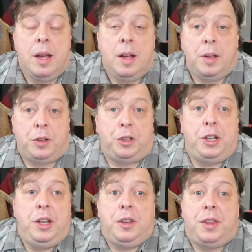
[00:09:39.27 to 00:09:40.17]

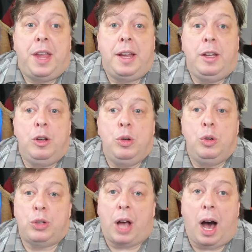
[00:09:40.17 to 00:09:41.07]
Cities that
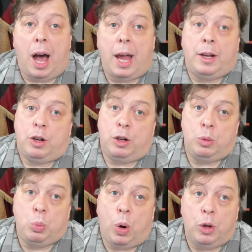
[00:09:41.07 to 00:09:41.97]
use high
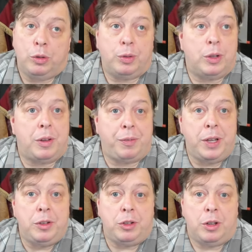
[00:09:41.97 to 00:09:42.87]
curtain walls for
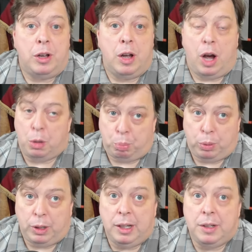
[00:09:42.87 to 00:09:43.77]
defense are
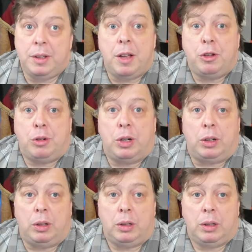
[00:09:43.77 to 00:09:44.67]
pre
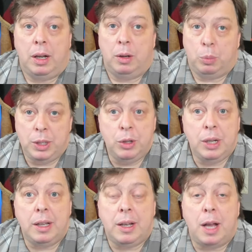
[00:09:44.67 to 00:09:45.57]
industrial. When you
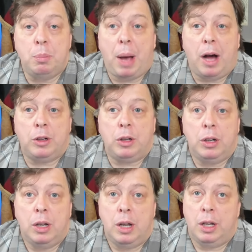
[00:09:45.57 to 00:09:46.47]
get gunpowder,
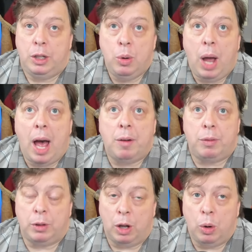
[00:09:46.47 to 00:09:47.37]
you have
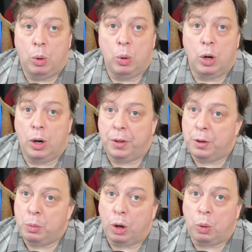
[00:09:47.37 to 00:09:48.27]
low
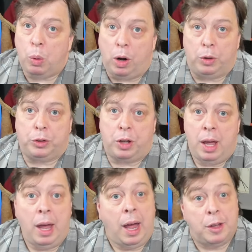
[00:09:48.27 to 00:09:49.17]
earthenwork walls.
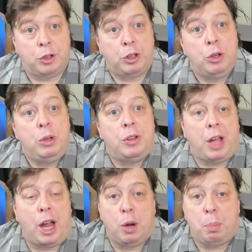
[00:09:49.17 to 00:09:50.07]
As soon as
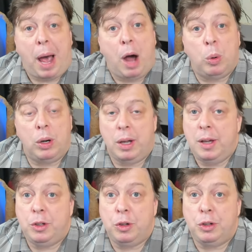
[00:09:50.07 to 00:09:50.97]
air power
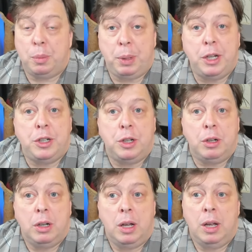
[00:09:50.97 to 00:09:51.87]
enters the
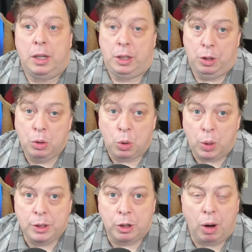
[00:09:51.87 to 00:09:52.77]
picture, you go
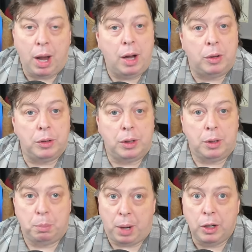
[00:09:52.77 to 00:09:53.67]
underground,
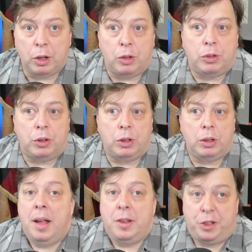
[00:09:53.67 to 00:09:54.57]
bunkers.
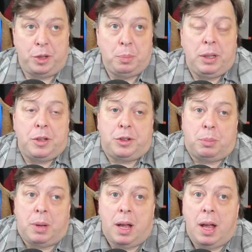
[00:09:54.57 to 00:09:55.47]

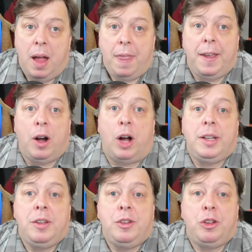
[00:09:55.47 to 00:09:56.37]
Symbolism. The
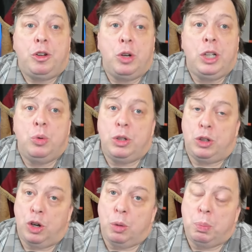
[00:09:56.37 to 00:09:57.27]
audience is going to
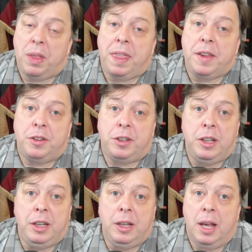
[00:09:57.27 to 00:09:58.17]
interpret this
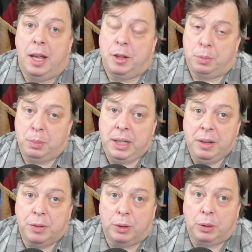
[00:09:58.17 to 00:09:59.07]
city as
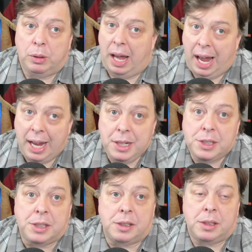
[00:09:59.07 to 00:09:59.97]
medieval,
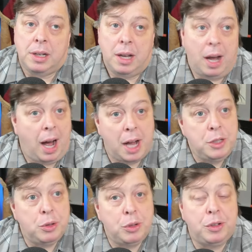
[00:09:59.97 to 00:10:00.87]
ancient,
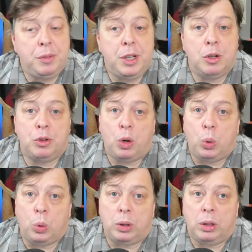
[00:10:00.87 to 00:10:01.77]
hundreds of years
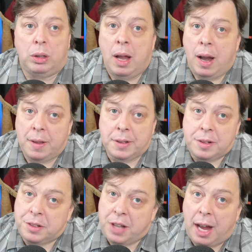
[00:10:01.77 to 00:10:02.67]
old and the
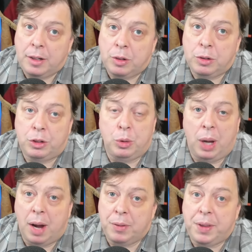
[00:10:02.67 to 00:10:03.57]
designers do
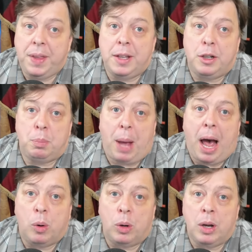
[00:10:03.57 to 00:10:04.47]
everything in their
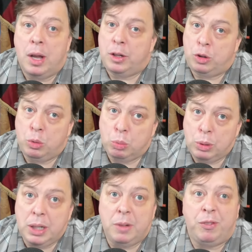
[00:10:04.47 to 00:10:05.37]
power to
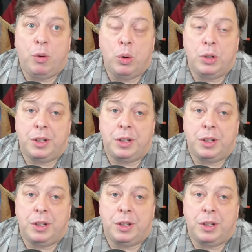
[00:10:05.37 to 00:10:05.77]
reinforce